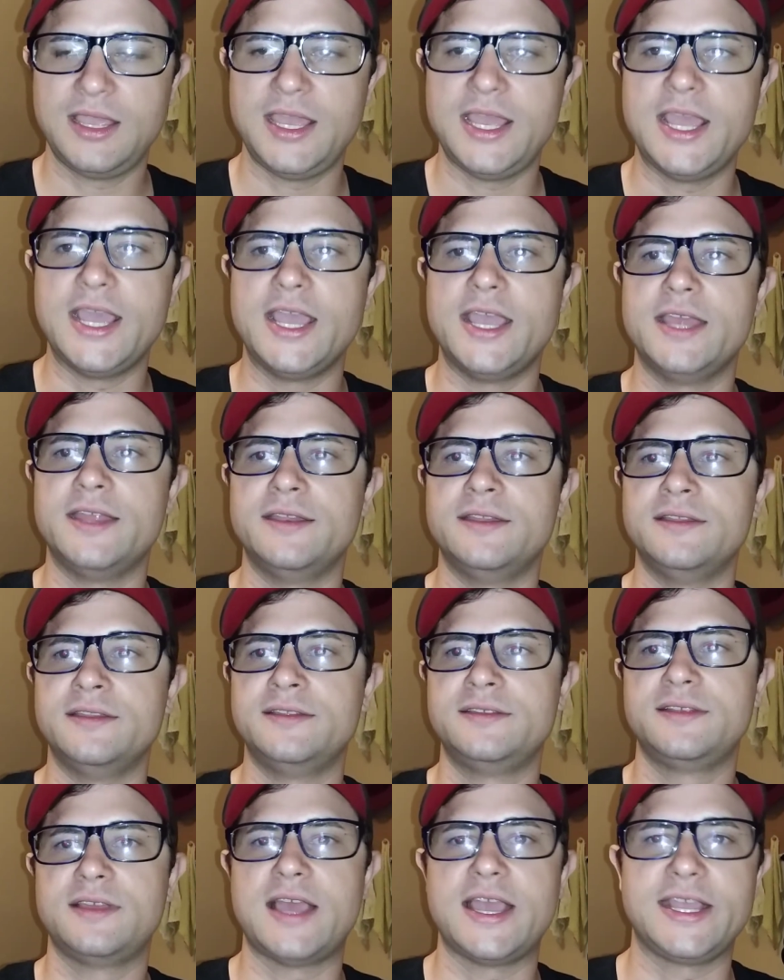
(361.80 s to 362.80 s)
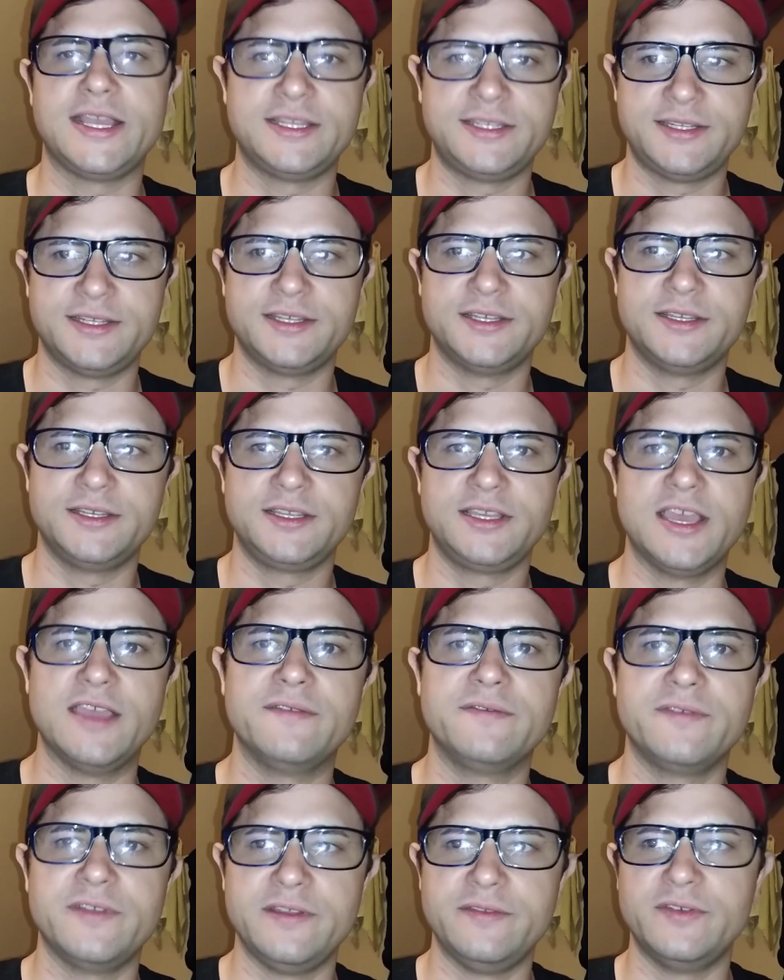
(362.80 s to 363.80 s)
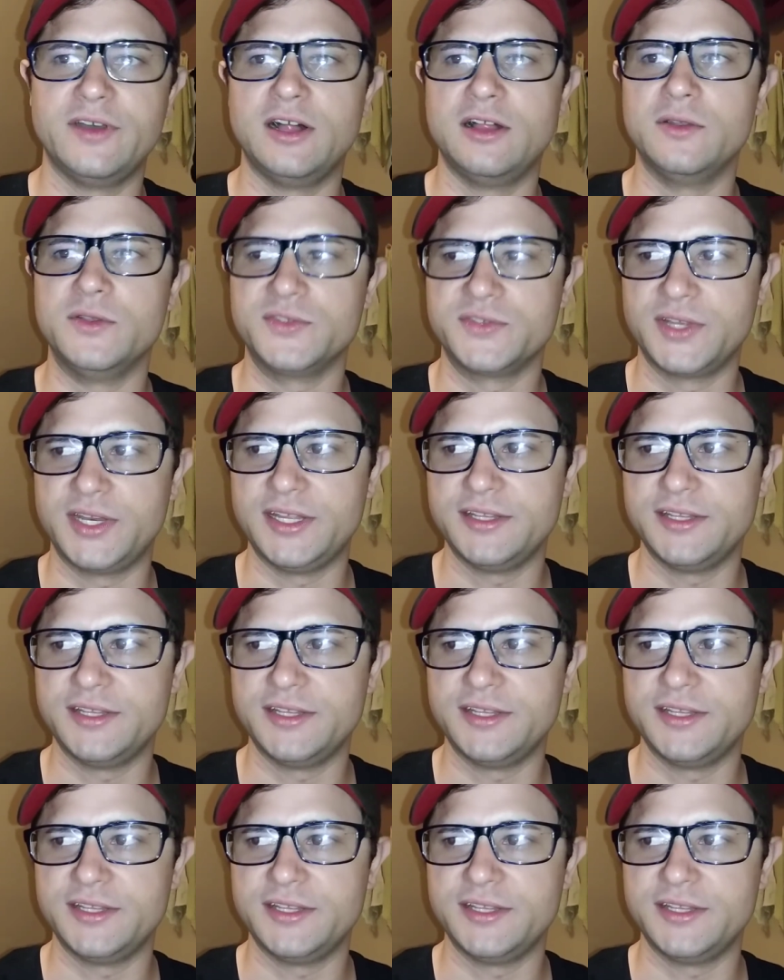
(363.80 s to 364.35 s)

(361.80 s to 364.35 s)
and I get to get free followers on